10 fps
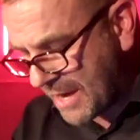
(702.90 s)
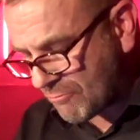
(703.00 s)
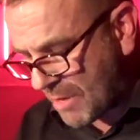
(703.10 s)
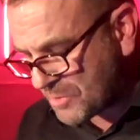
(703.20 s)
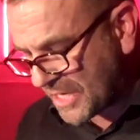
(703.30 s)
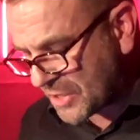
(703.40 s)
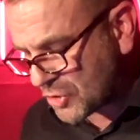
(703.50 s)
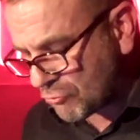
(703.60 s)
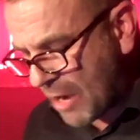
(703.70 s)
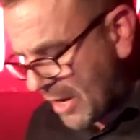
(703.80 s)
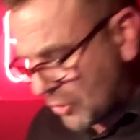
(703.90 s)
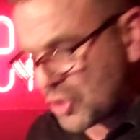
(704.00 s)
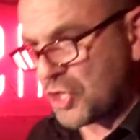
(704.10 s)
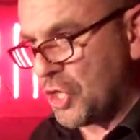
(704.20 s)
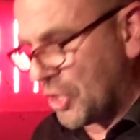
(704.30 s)
It rubbed against a rayon
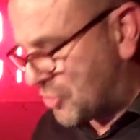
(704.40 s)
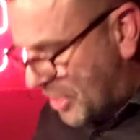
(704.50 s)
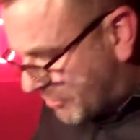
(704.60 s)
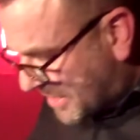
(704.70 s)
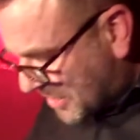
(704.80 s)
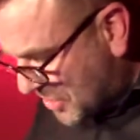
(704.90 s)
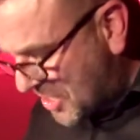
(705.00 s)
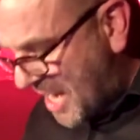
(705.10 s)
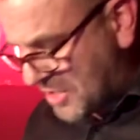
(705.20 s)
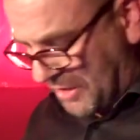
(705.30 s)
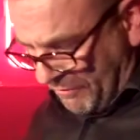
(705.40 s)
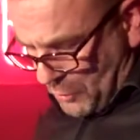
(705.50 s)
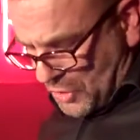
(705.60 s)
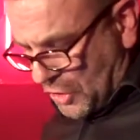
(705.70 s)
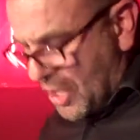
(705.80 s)
shirt, generating static,
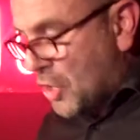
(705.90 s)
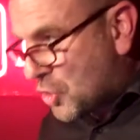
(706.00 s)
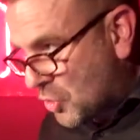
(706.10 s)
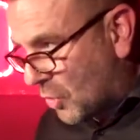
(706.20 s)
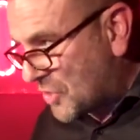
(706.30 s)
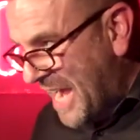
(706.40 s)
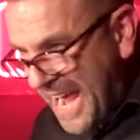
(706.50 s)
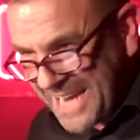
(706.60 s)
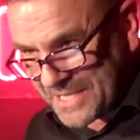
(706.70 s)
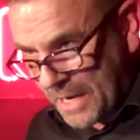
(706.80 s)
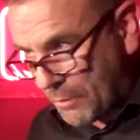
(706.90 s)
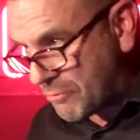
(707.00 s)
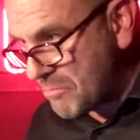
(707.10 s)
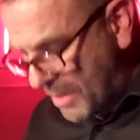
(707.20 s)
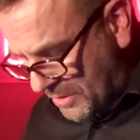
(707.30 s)
forcing short hairs out
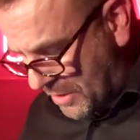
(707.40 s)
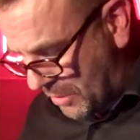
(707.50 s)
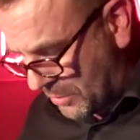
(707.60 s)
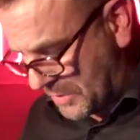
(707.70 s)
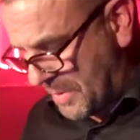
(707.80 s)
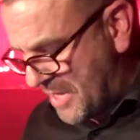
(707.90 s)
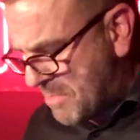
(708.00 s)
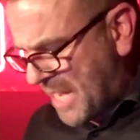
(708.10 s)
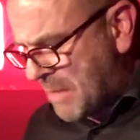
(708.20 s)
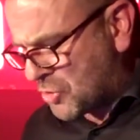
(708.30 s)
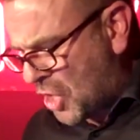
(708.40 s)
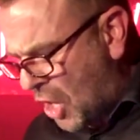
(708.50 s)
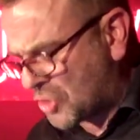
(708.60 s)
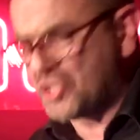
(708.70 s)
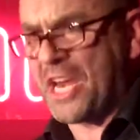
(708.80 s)
through buttonholes, where they became
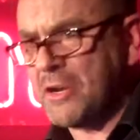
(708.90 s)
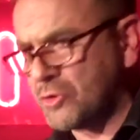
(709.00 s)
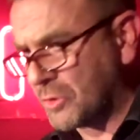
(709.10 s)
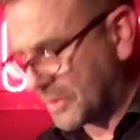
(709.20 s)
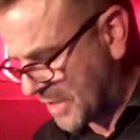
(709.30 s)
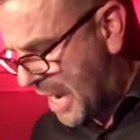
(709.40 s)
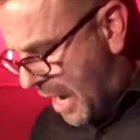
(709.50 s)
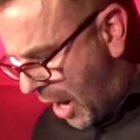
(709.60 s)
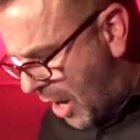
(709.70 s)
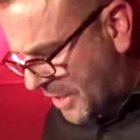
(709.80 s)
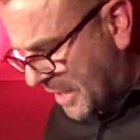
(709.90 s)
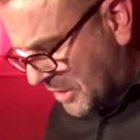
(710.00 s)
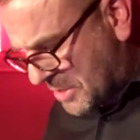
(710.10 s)
charged tendrils, arcing